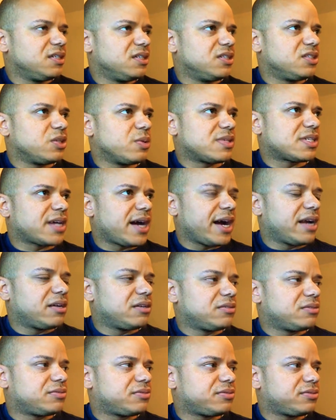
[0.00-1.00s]
So it's kind
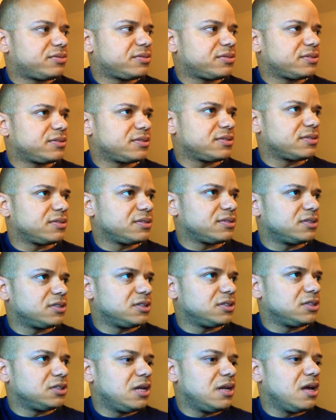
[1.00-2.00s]
of,
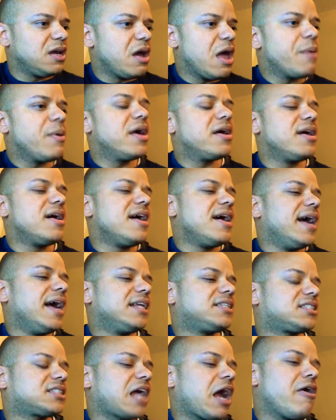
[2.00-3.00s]

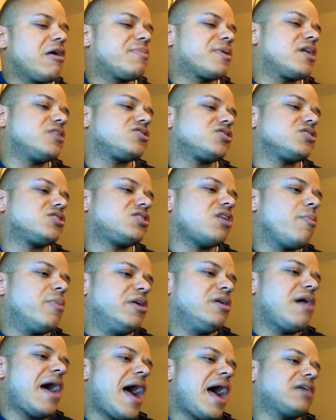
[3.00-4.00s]
it's scary because
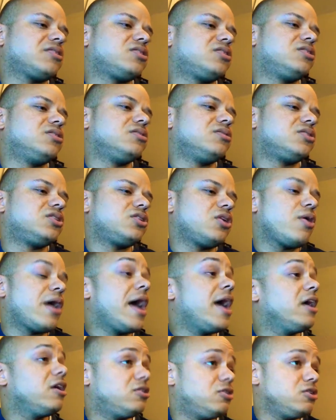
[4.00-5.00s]
somebody has to show,
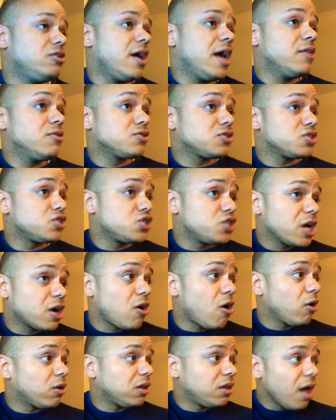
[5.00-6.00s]
hey, there's this shit
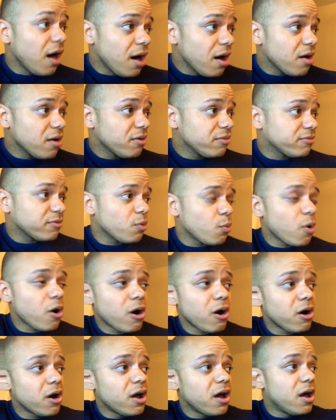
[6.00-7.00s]
called love
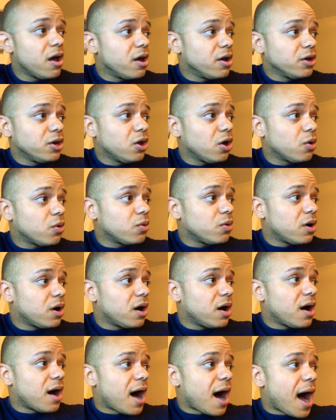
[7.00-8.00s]
where,
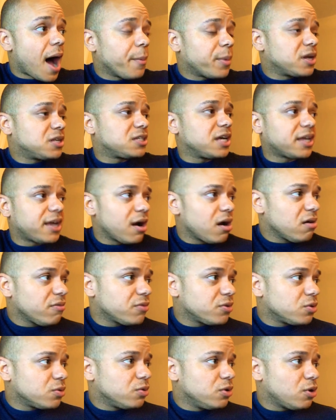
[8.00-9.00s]
I'm going to take care of
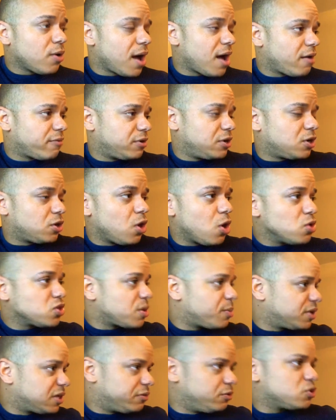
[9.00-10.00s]
you. You don't have any clothes.
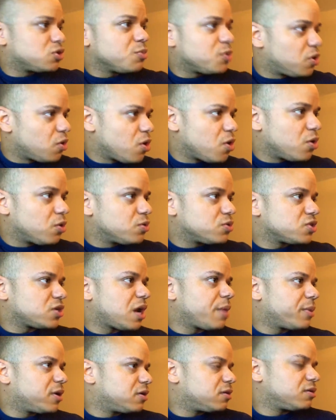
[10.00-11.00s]
I'm going to give you some clothes, and
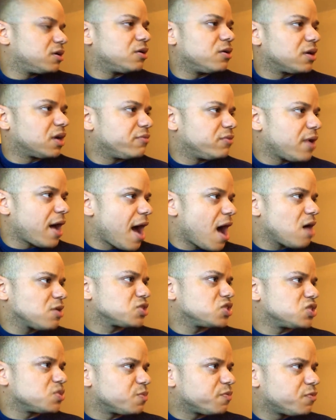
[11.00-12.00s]
I'm going to, give you a
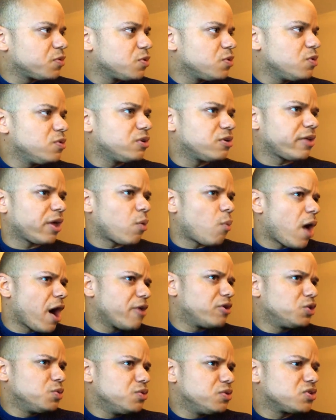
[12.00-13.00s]
house and some food. And you're like, why
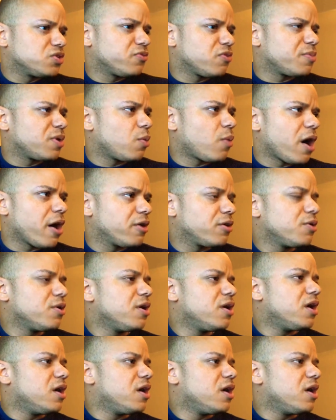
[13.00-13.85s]
are you doing this for me? Why are you?